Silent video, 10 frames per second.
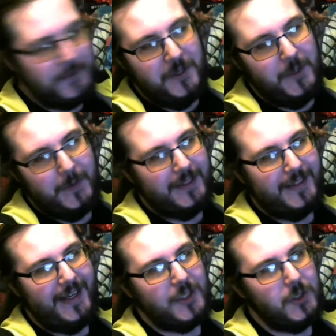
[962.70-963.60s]
no light
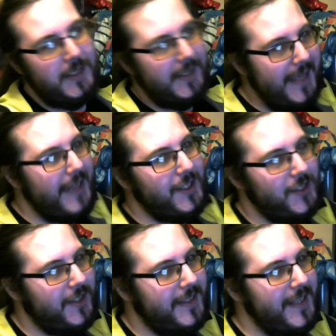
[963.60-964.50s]
that actually gets
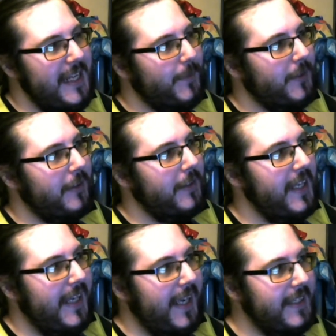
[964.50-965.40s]
to the table
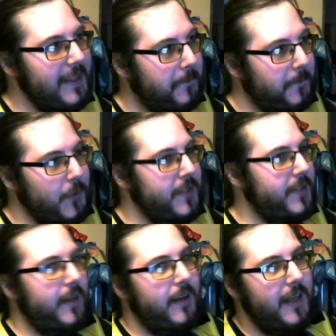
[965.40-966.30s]
except for
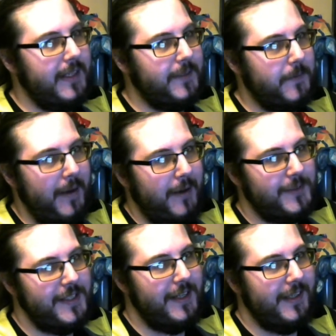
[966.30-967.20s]
sunlight from
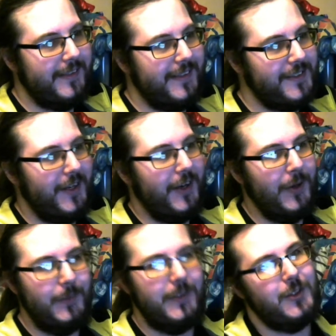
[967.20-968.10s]
outside, and that's
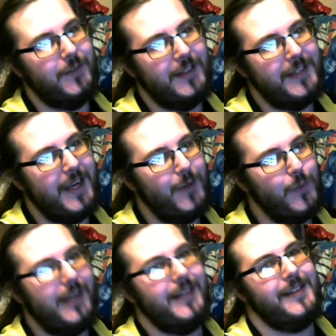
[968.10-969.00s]
only during the day
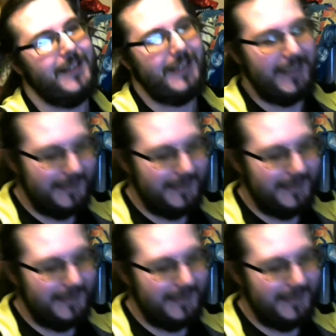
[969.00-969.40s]
when it's sunny.